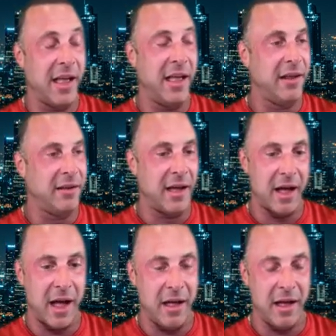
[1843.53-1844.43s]
I,
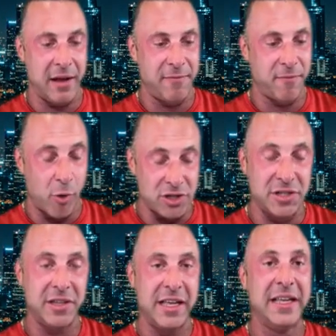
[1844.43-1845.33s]
I, I
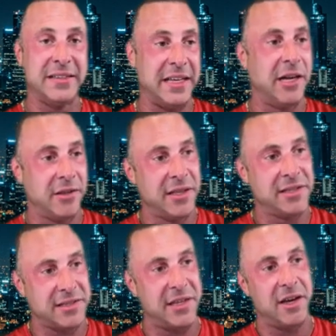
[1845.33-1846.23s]
fortunately get to hear this